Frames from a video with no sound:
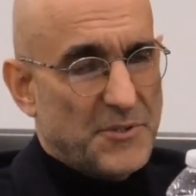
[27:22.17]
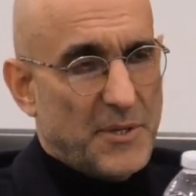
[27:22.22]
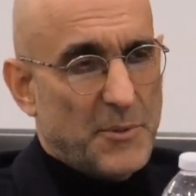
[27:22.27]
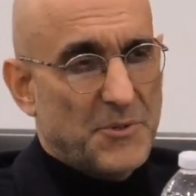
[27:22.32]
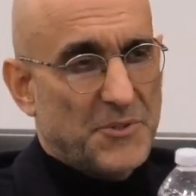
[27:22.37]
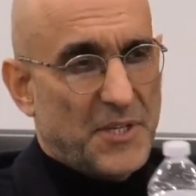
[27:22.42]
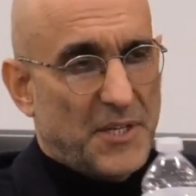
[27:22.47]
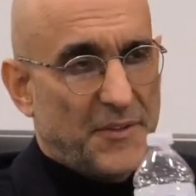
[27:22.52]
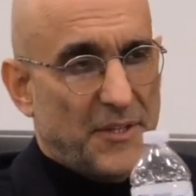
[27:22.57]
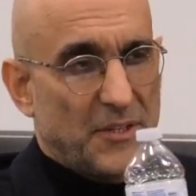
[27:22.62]
and they were
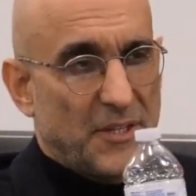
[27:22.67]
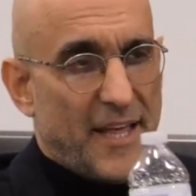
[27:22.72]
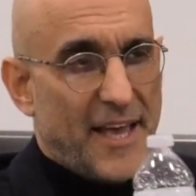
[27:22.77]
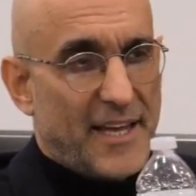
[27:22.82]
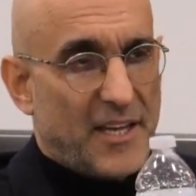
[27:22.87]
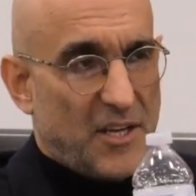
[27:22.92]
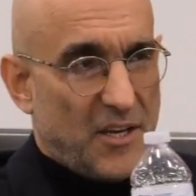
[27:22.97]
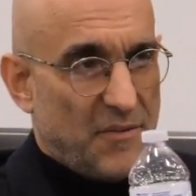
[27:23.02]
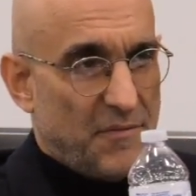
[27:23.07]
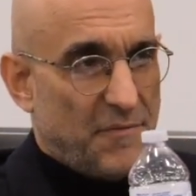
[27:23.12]
saying the
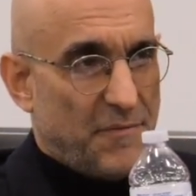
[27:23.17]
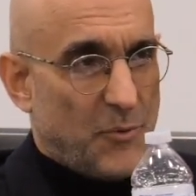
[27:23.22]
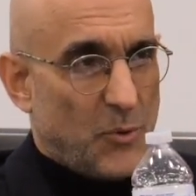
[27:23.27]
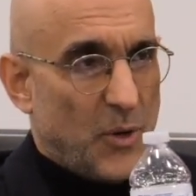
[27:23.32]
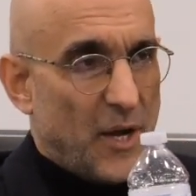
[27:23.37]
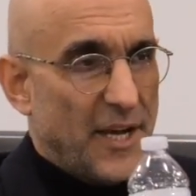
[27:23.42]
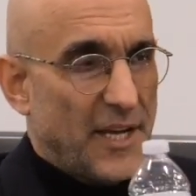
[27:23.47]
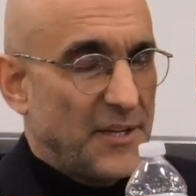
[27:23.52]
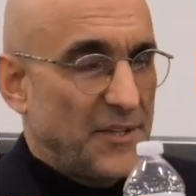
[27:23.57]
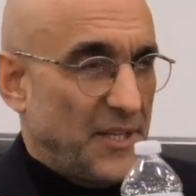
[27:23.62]
lack of
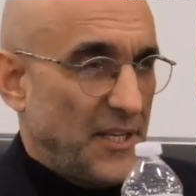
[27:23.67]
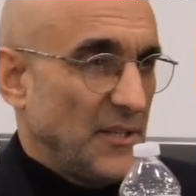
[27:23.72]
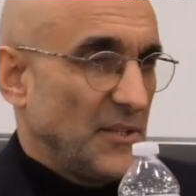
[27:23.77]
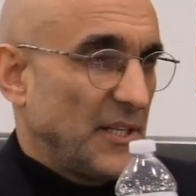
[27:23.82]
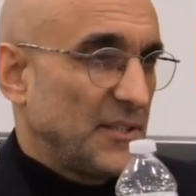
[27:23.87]
variety.